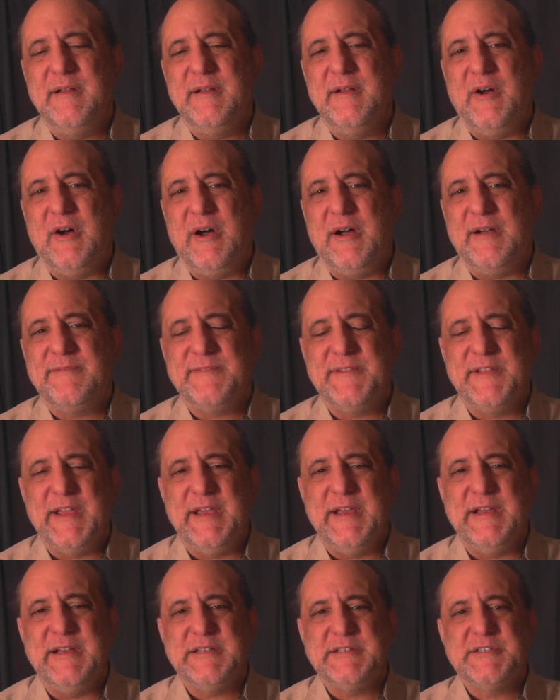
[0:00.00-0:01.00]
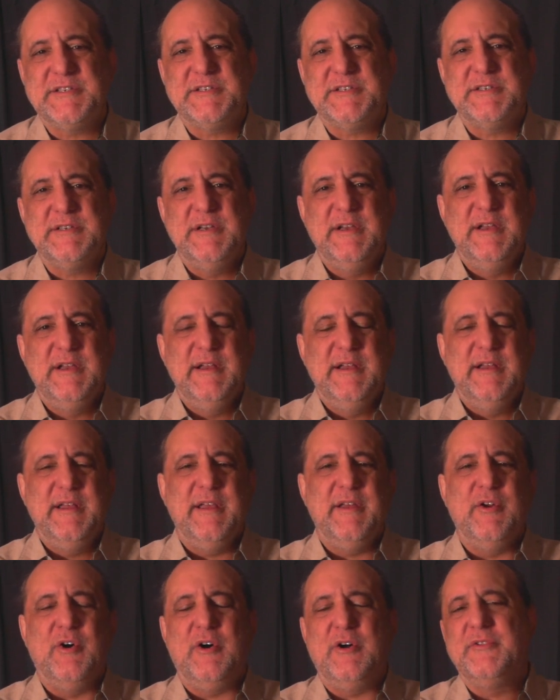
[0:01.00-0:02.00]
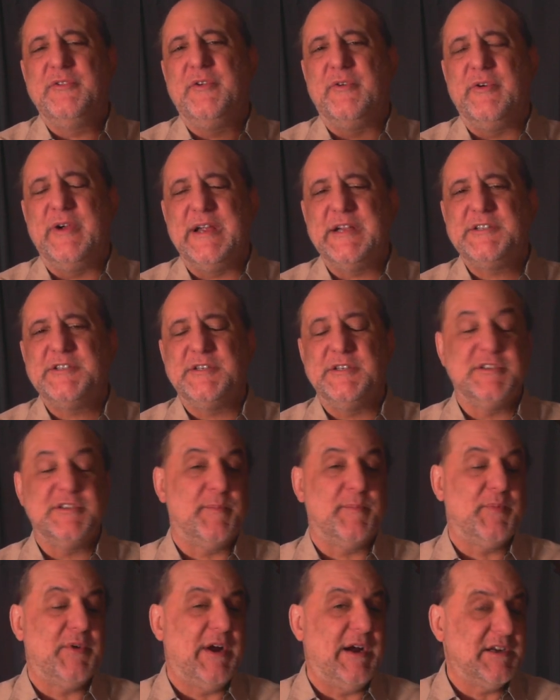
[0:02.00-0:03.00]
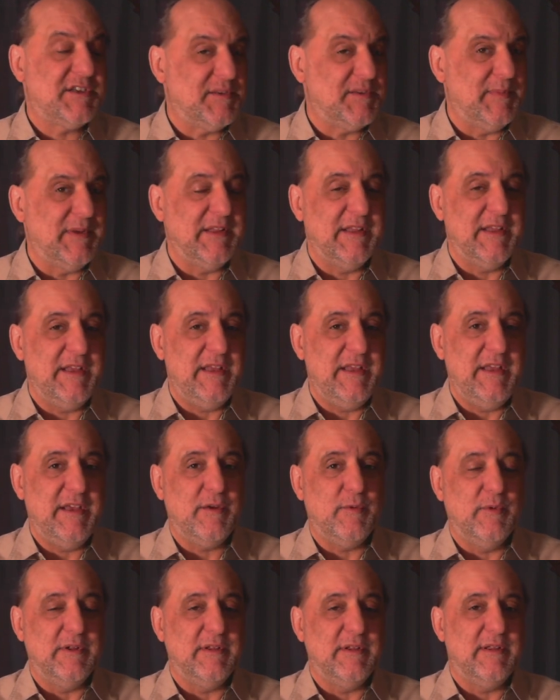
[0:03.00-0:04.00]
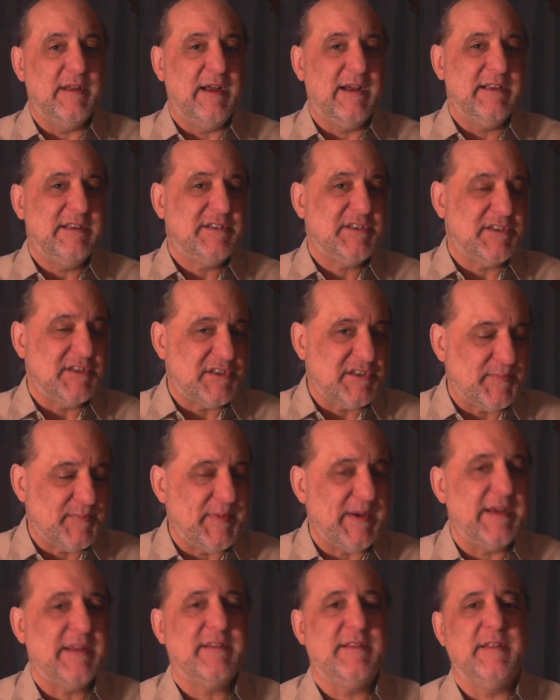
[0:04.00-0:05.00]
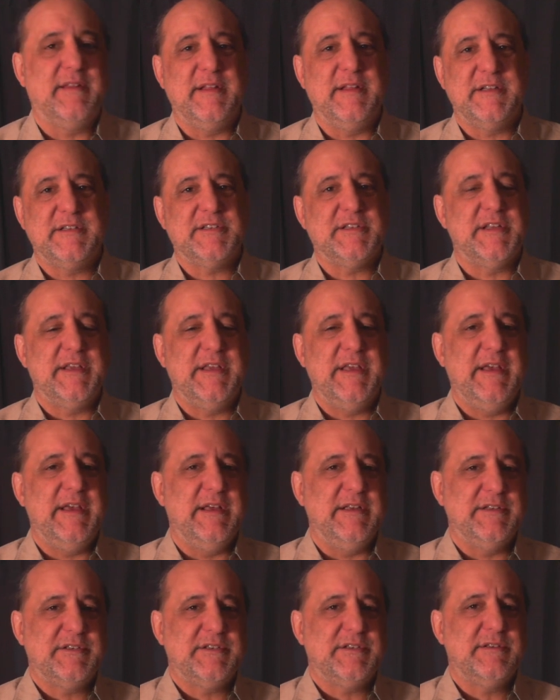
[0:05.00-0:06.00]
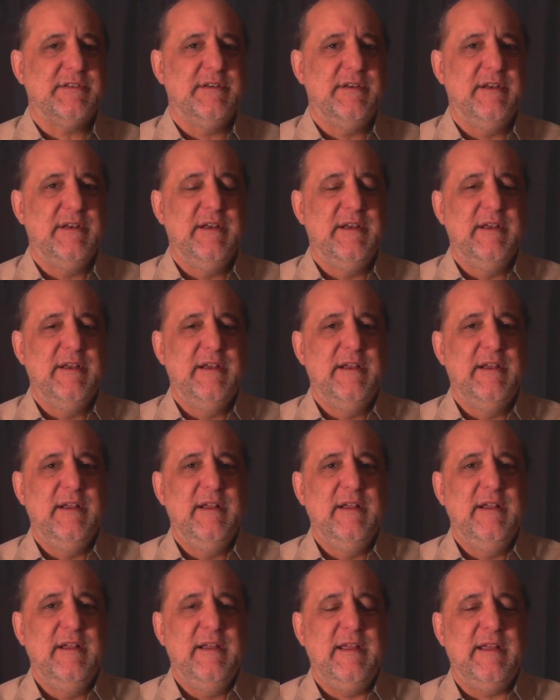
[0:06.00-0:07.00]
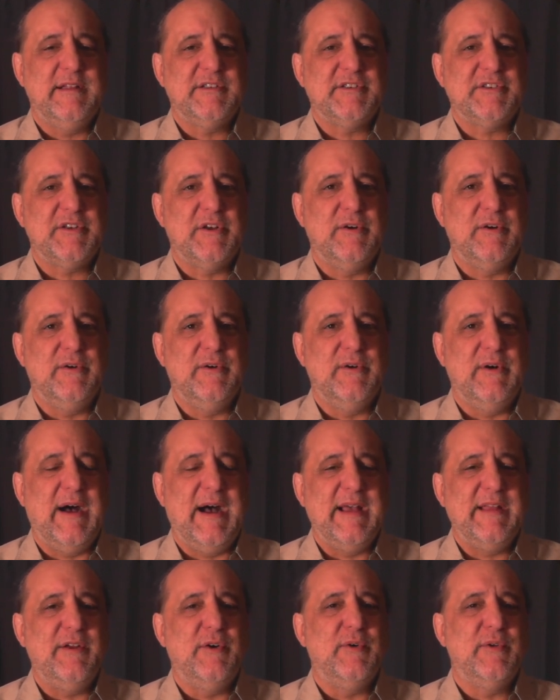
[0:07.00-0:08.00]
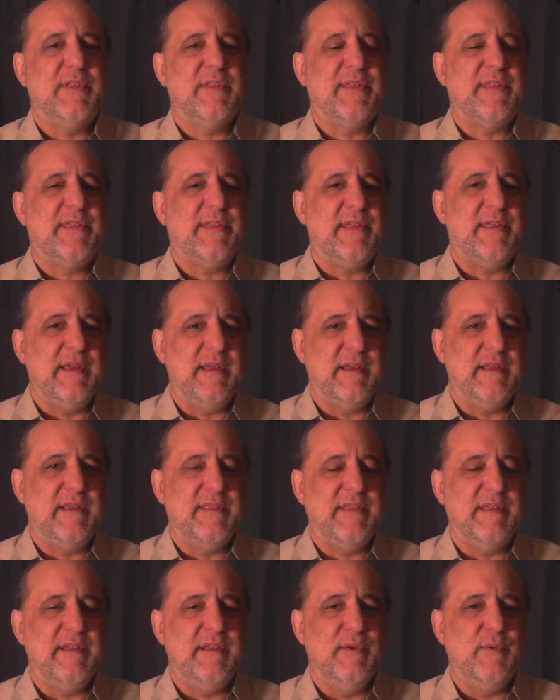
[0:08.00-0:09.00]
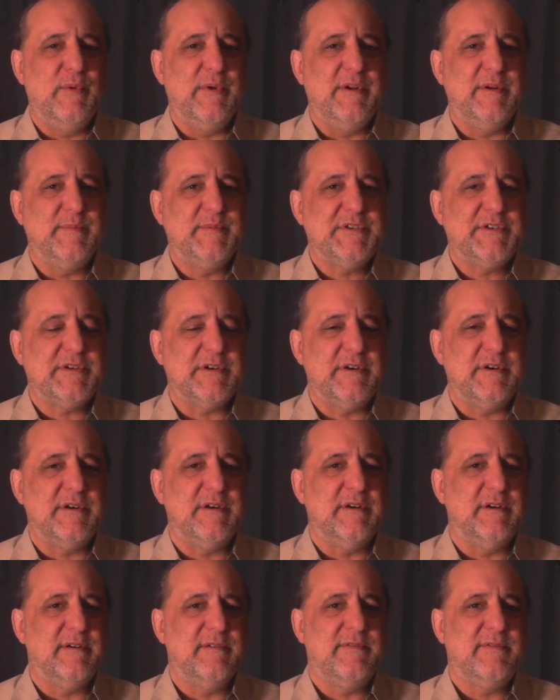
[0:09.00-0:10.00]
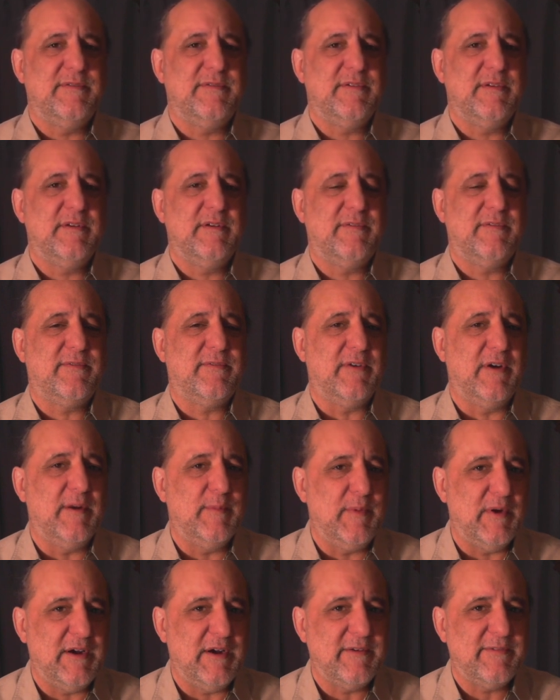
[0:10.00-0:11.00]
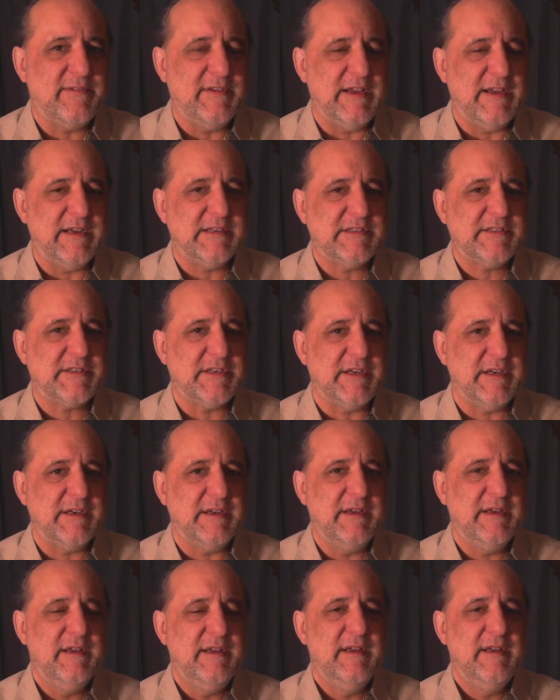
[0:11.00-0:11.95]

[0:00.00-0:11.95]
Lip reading: off-gas in all directions approximately equal. I suspect that that's the case. And so I don't think that you would observe from off-gassing